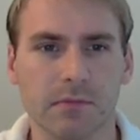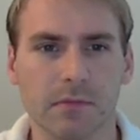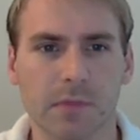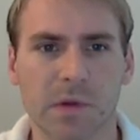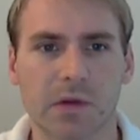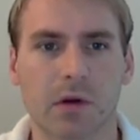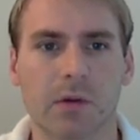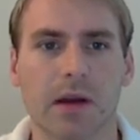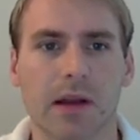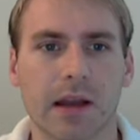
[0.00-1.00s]

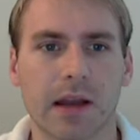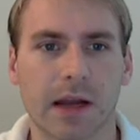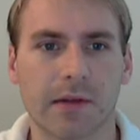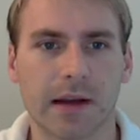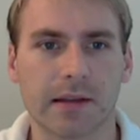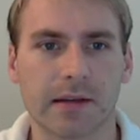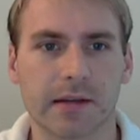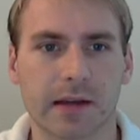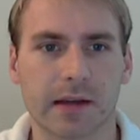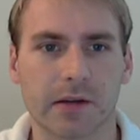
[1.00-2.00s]
So I've got
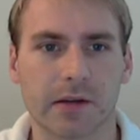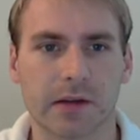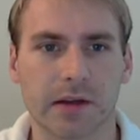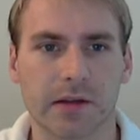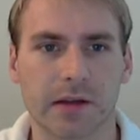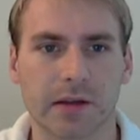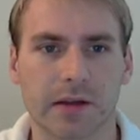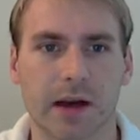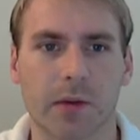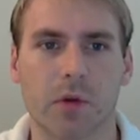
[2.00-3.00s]
this knight on c6
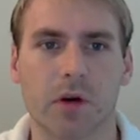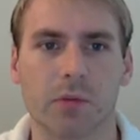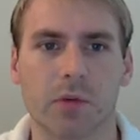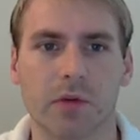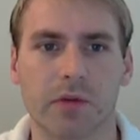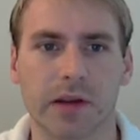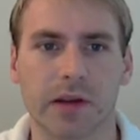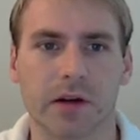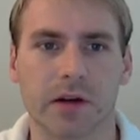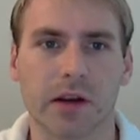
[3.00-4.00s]
that I want to move
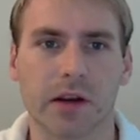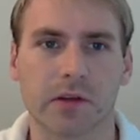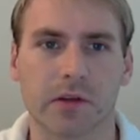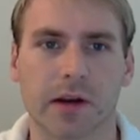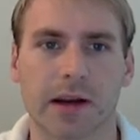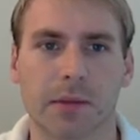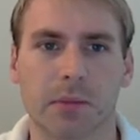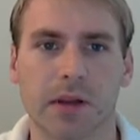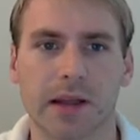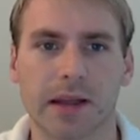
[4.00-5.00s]
here so that I can
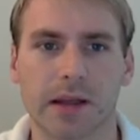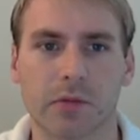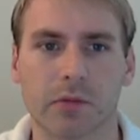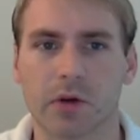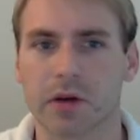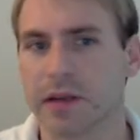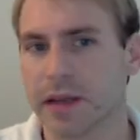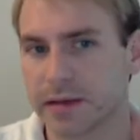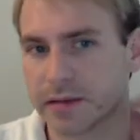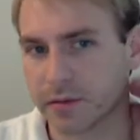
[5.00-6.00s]
play rook
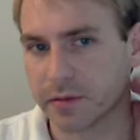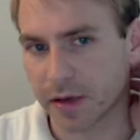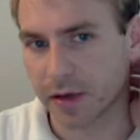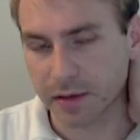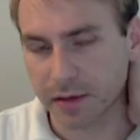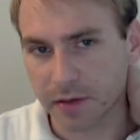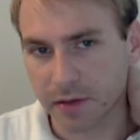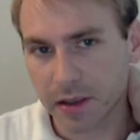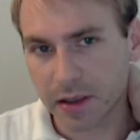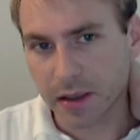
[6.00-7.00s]
takes c5.
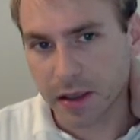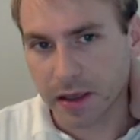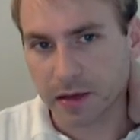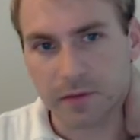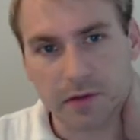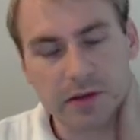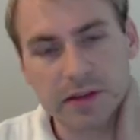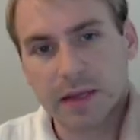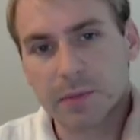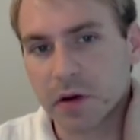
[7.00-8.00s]
And the first
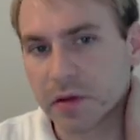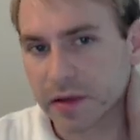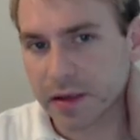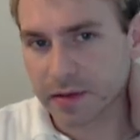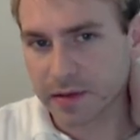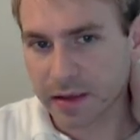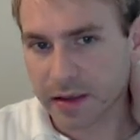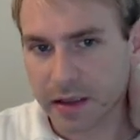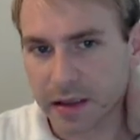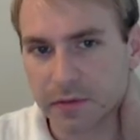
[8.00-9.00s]
thing I'm noticing is that
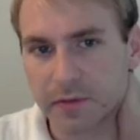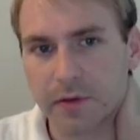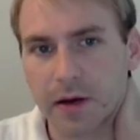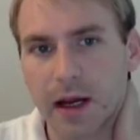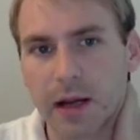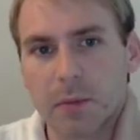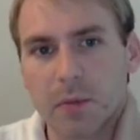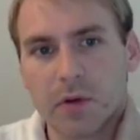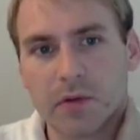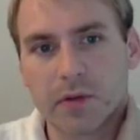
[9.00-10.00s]
if I
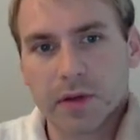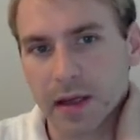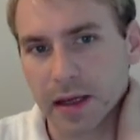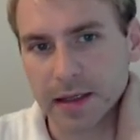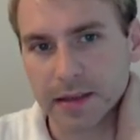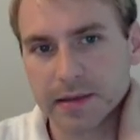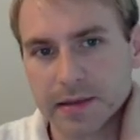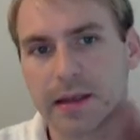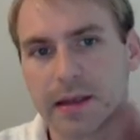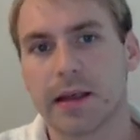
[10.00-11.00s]
move the knight,
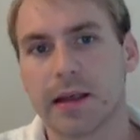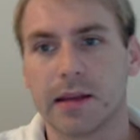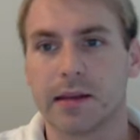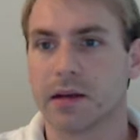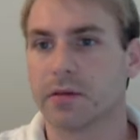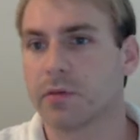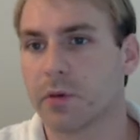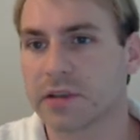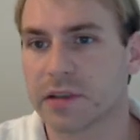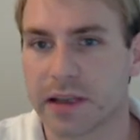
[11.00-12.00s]
then
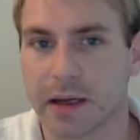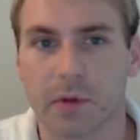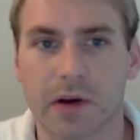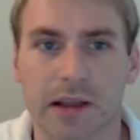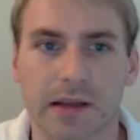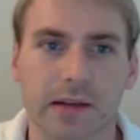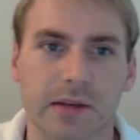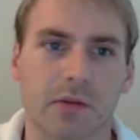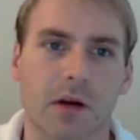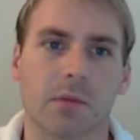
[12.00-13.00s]
unfortunately I'm running into this
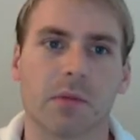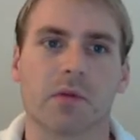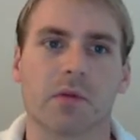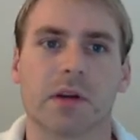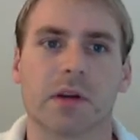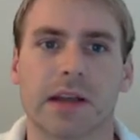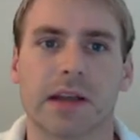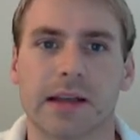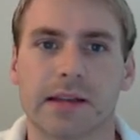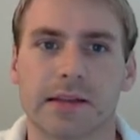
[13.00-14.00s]
problem of rook
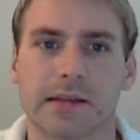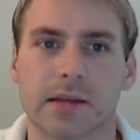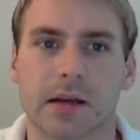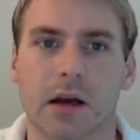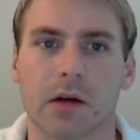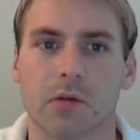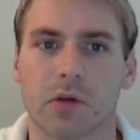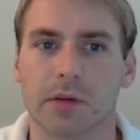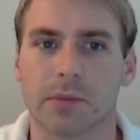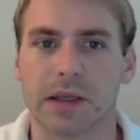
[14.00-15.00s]
takes uh,
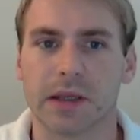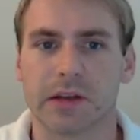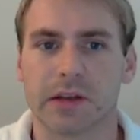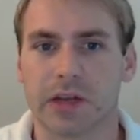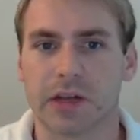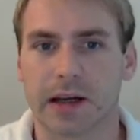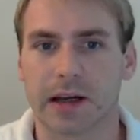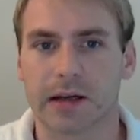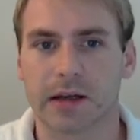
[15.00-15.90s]
rook being check.